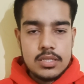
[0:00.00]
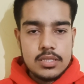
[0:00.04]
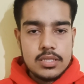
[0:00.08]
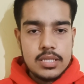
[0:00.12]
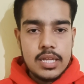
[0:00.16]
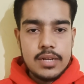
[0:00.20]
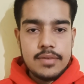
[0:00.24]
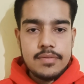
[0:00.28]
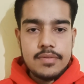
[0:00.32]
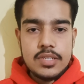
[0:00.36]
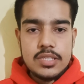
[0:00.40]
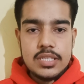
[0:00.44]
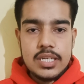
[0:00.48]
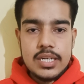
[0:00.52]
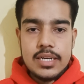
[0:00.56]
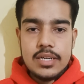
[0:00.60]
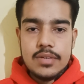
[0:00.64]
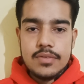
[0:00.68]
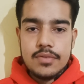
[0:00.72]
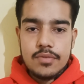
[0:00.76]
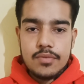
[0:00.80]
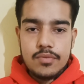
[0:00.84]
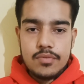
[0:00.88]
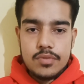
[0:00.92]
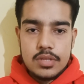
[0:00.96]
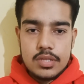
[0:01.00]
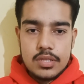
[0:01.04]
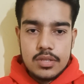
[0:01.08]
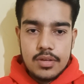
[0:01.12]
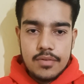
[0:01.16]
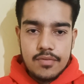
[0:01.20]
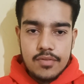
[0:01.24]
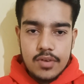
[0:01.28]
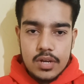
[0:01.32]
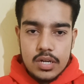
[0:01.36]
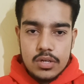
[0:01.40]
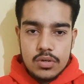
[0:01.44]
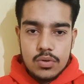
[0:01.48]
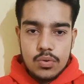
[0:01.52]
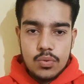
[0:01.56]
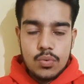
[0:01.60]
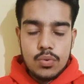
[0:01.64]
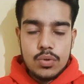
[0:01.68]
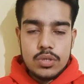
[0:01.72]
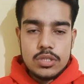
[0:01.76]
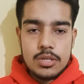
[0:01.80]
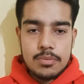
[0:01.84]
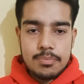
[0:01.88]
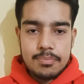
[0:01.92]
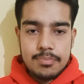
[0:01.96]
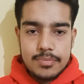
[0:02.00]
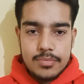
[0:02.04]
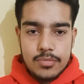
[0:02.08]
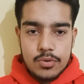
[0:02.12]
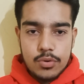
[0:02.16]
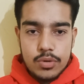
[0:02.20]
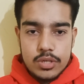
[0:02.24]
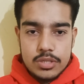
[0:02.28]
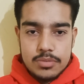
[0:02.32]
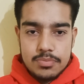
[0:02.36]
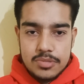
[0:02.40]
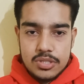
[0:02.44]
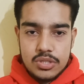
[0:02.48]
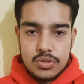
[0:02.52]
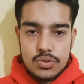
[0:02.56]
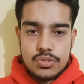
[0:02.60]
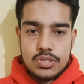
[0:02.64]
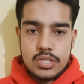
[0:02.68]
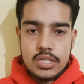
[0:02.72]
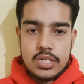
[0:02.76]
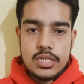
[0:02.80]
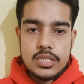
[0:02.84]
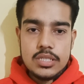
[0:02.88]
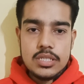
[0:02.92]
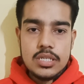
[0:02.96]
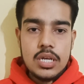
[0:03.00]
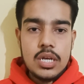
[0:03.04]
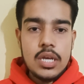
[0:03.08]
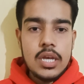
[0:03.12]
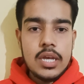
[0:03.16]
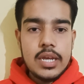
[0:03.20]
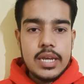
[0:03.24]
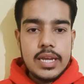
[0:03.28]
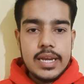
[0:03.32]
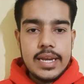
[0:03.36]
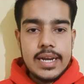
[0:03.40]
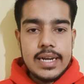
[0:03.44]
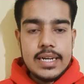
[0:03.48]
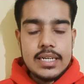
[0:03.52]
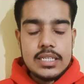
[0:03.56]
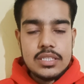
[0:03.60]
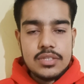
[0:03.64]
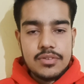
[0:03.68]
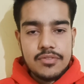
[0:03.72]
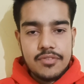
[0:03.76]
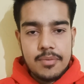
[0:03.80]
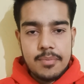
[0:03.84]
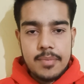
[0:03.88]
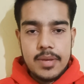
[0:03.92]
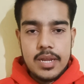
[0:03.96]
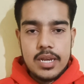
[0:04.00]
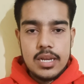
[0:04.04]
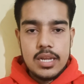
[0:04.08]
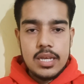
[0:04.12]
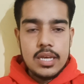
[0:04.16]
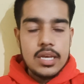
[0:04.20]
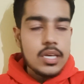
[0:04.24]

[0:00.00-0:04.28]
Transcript: Then we said the one who is misogynist hates women.